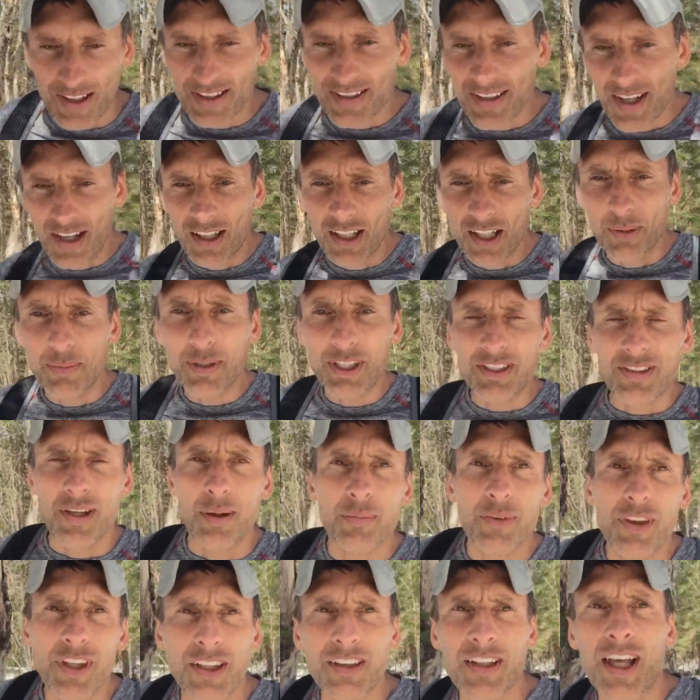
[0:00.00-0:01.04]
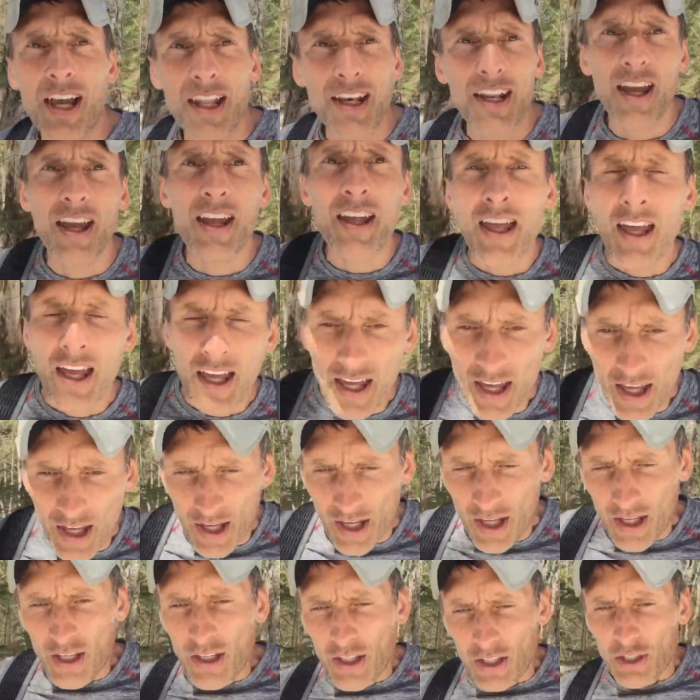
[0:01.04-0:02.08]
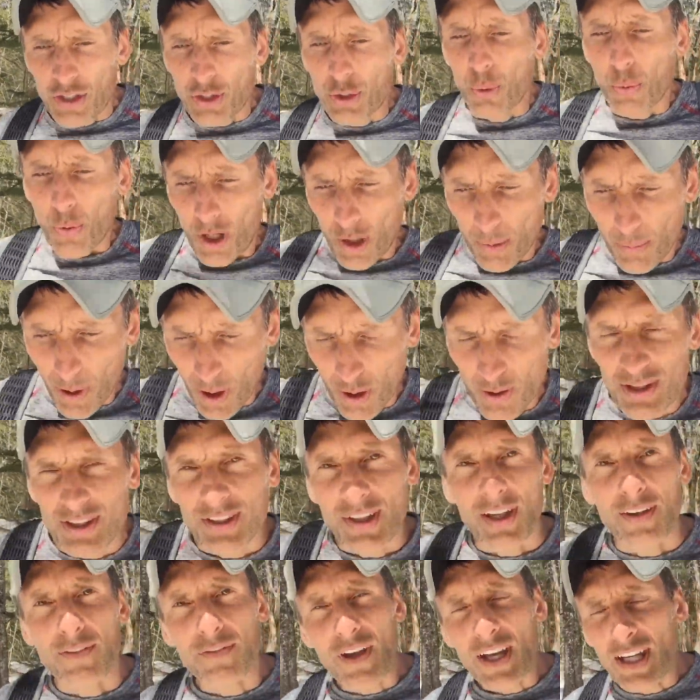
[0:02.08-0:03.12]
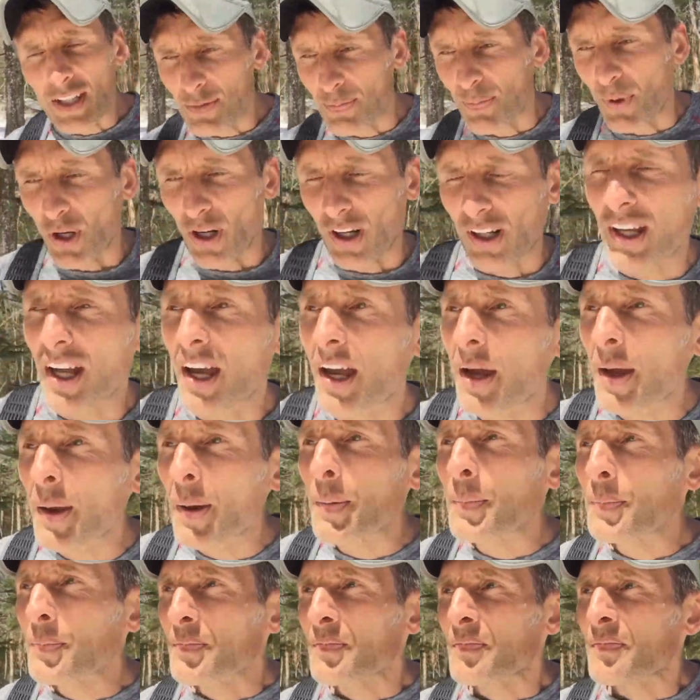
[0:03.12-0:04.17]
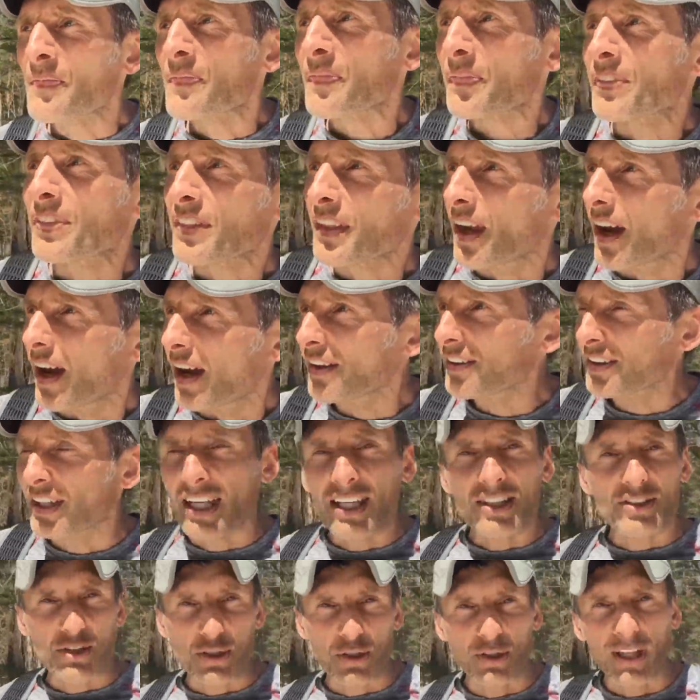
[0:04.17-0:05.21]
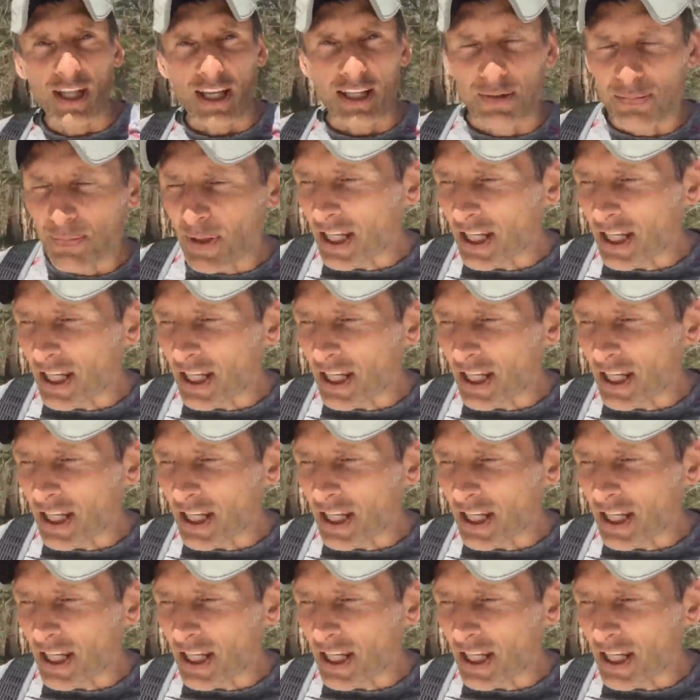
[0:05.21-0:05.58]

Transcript: It's not going to be something that you'll want to post on Facebook, unless you're like